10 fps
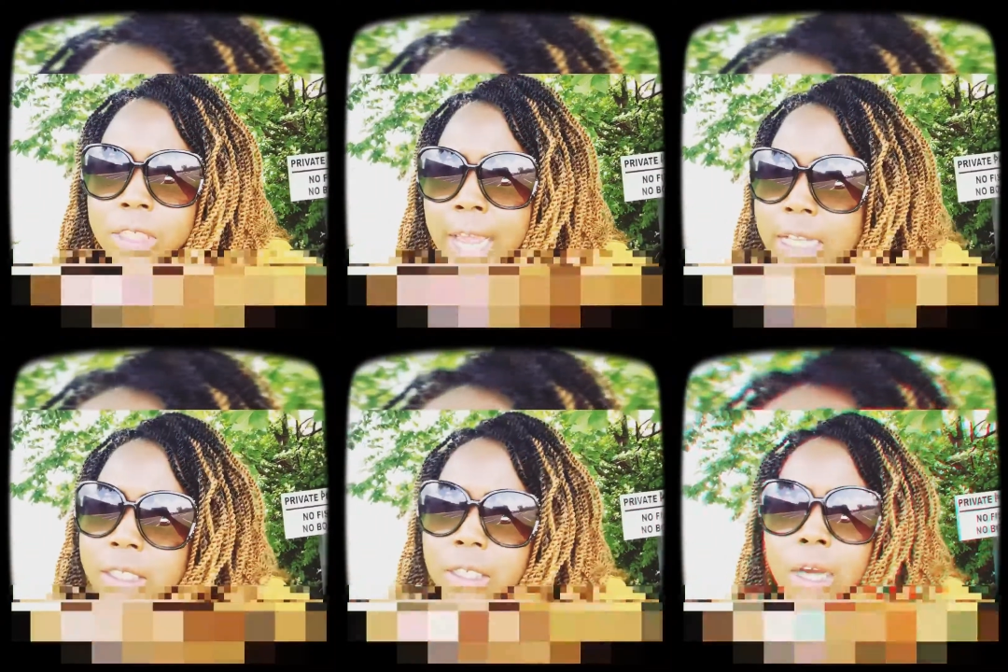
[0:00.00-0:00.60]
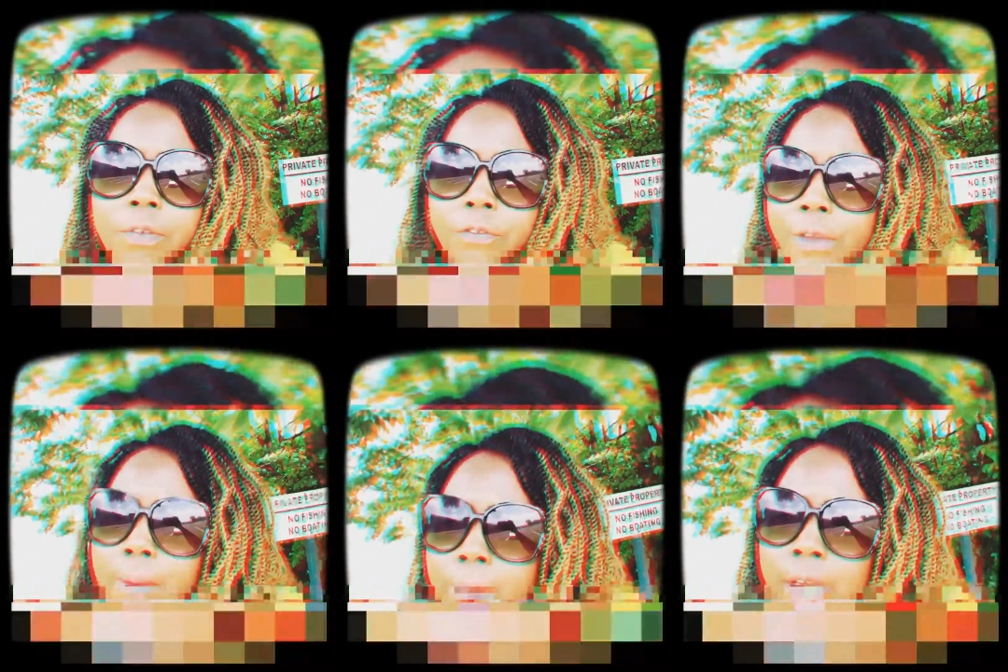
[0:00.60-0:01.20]
She has a
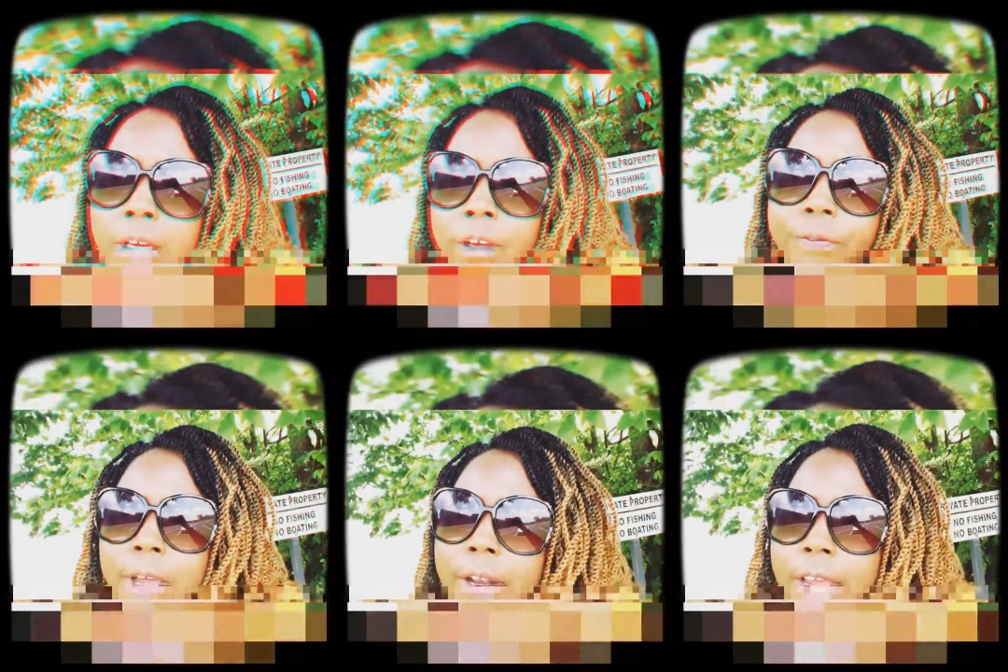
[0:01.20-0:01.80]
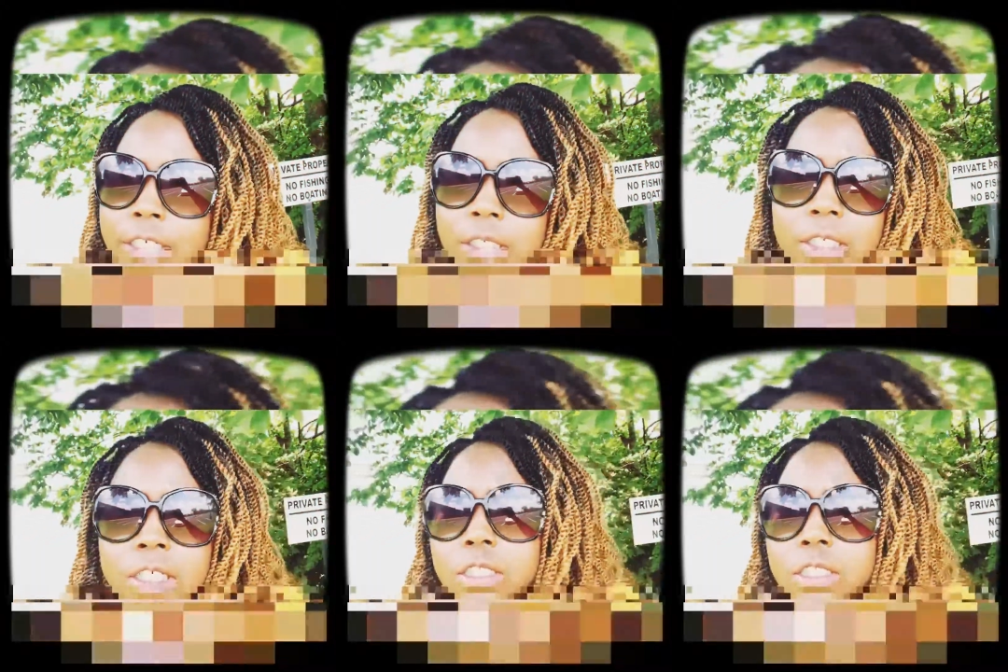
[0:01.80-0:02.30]
loving family, a good foundation, a